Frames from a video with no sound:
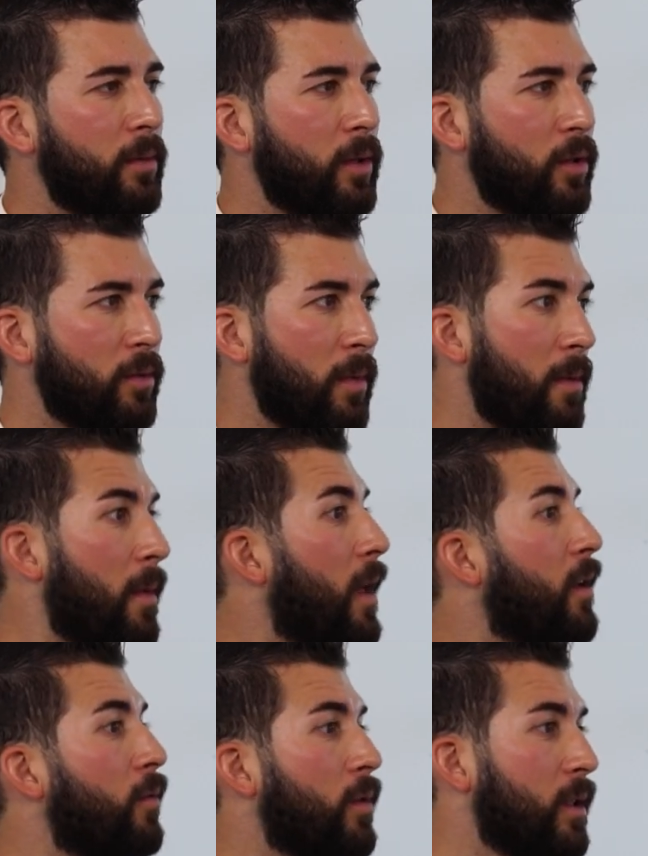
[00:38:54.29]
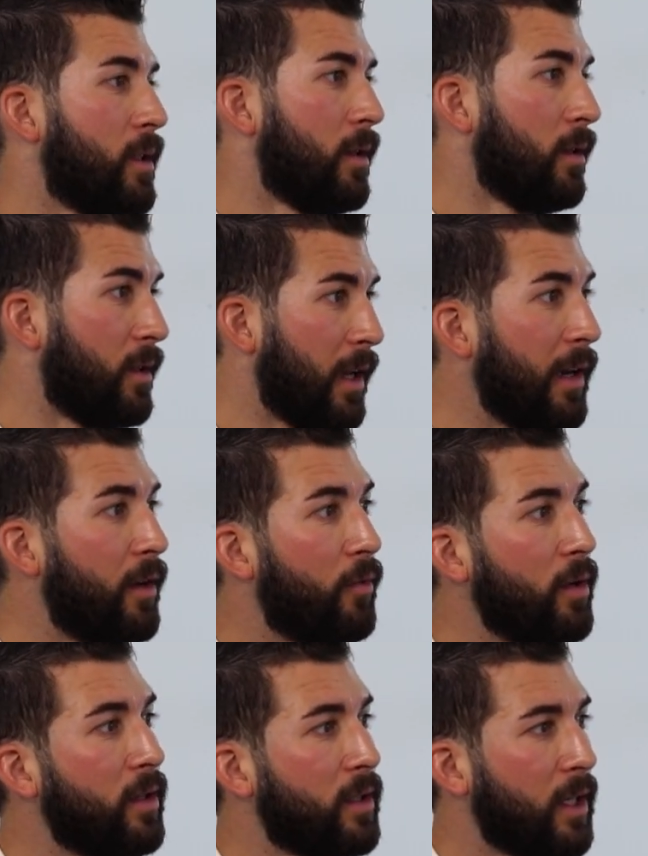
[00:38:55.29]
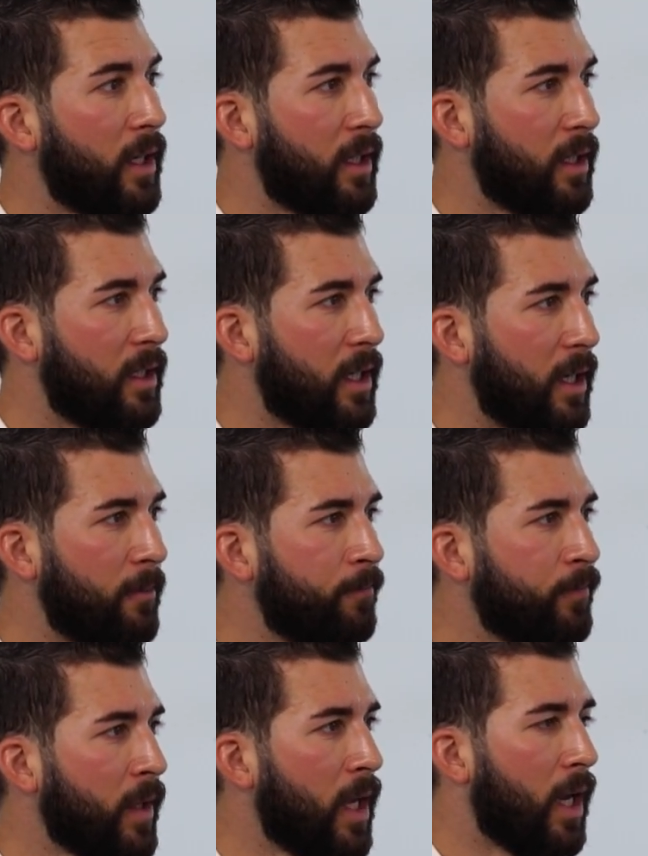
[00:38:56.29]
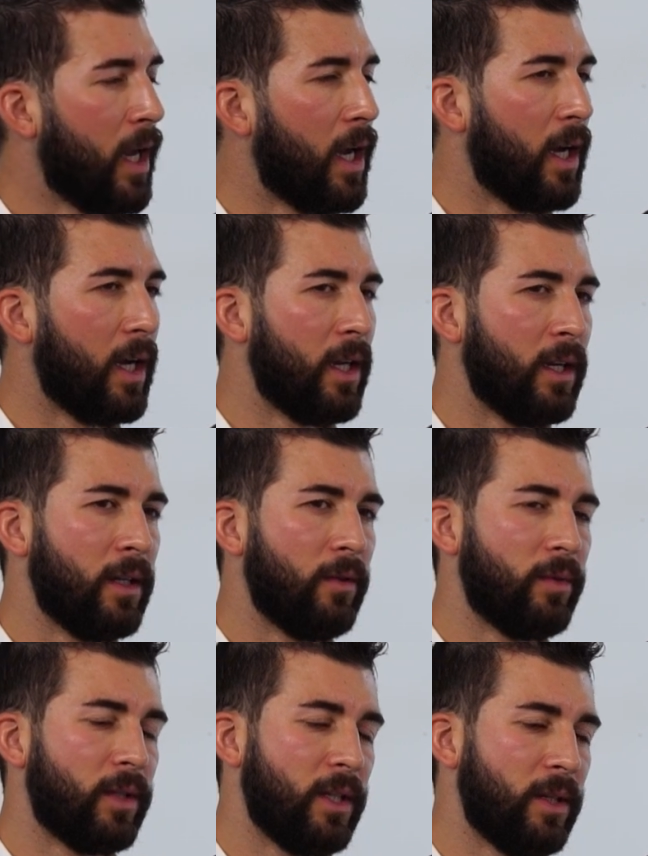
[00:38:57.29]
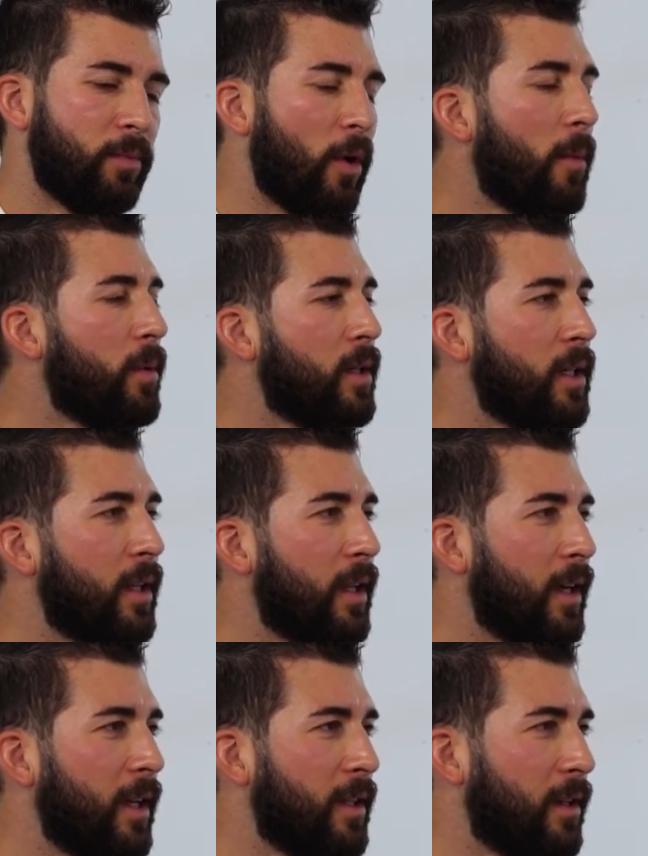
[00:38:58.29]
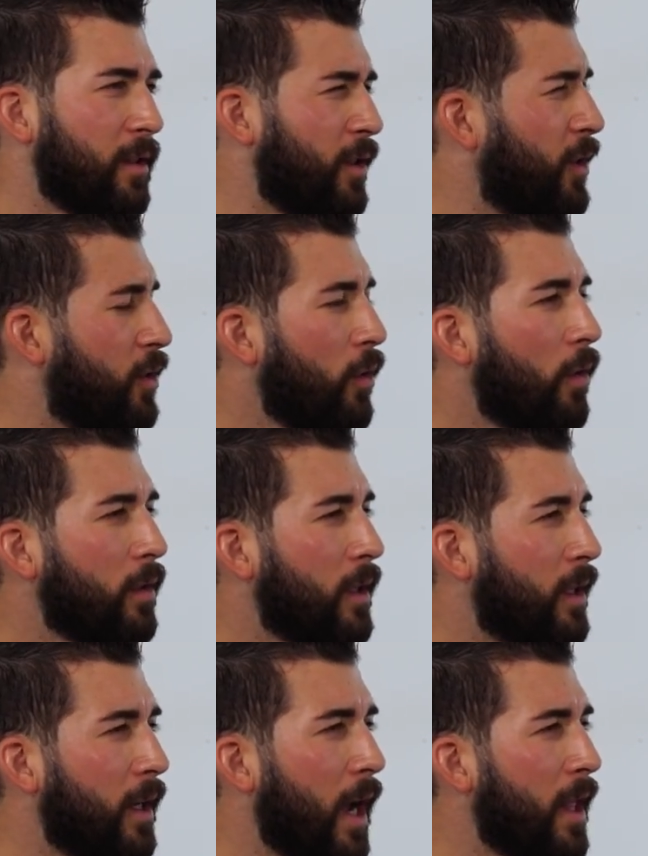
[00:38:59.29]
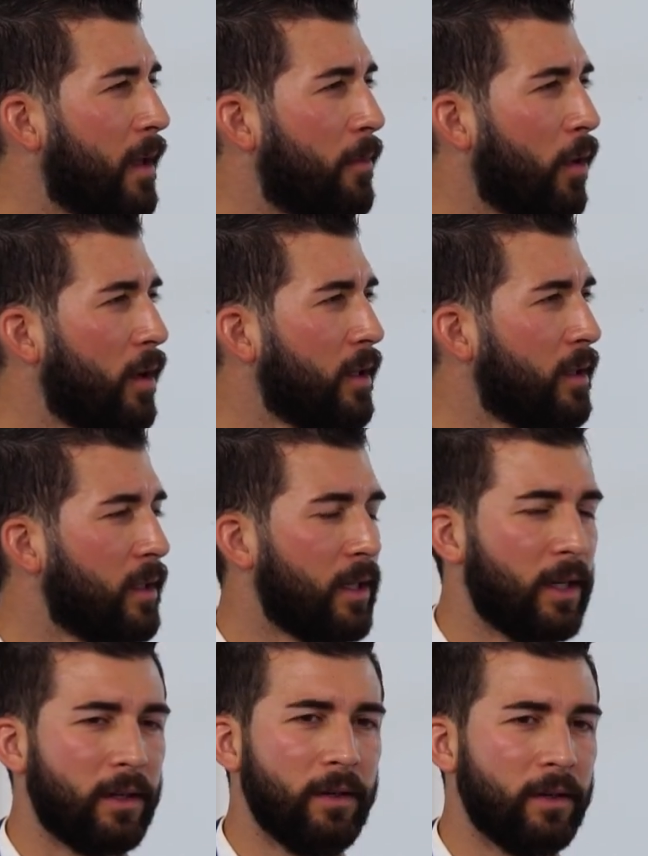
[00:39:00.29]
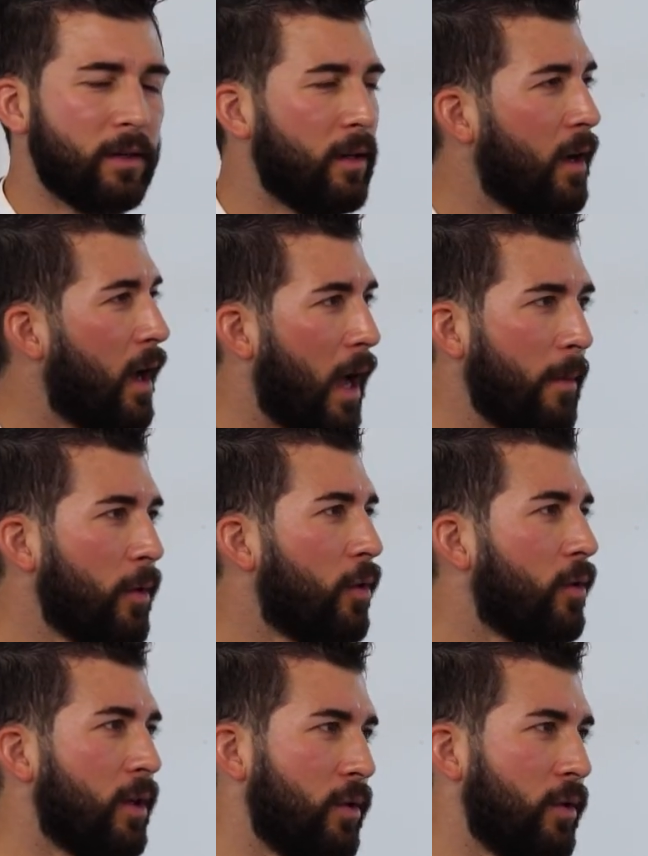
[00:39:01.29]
because my mother was selling real estate at the time. And there was this property that she sold that the guy that bought it is like, look, I'm not going to